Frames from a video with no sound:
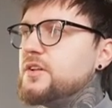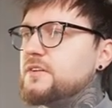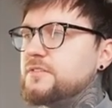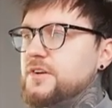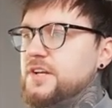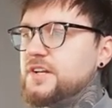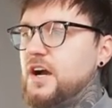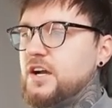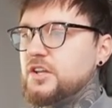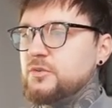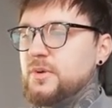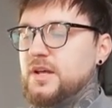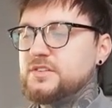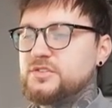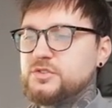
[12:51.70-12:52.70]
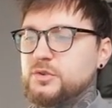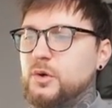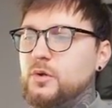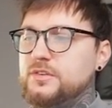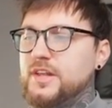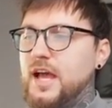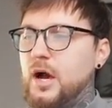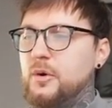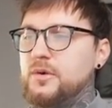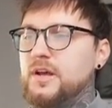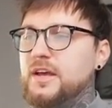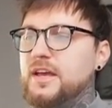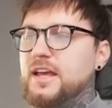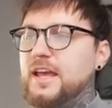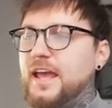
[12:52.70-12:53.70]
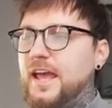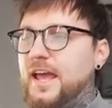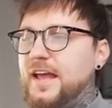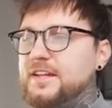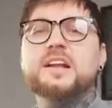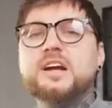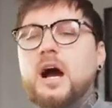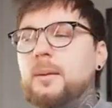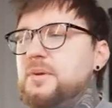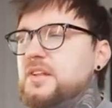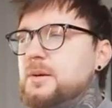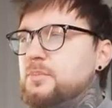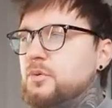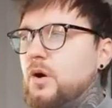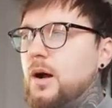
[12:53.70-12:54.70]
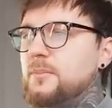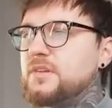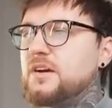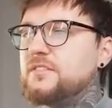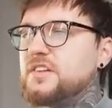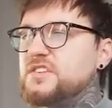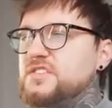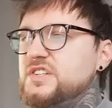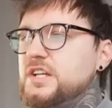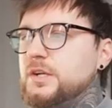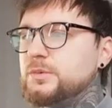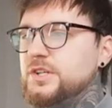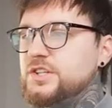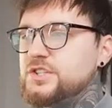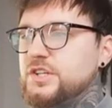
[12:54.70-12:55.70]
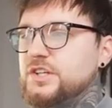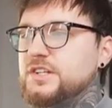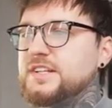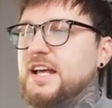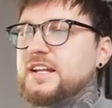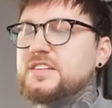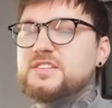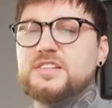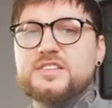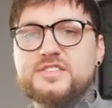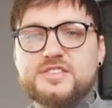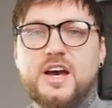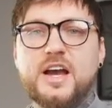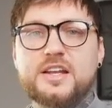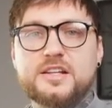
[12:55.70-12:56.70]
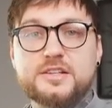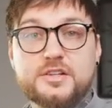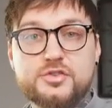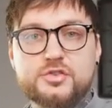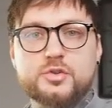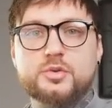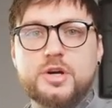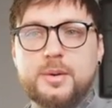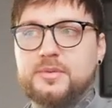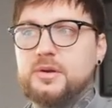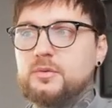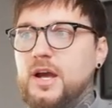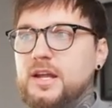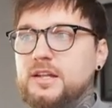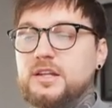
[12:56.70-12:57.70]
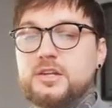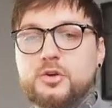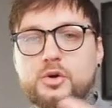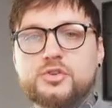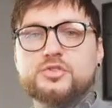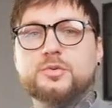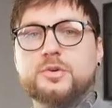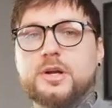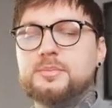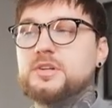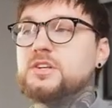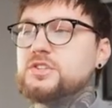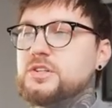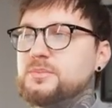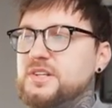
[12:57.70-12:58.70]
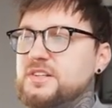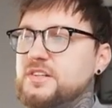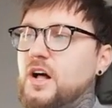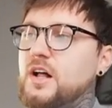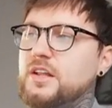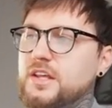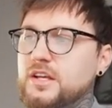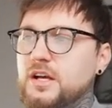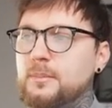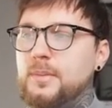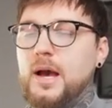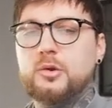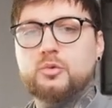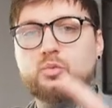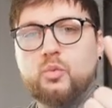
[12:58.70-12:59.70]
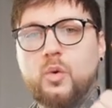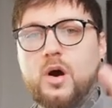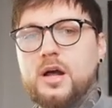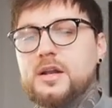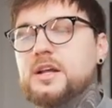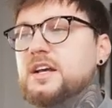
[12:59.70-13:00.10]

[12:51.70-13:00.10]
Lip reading: the free document, scroll down, and copy the prompt of the sea creature that is inside the script, right? Your script should be talking about one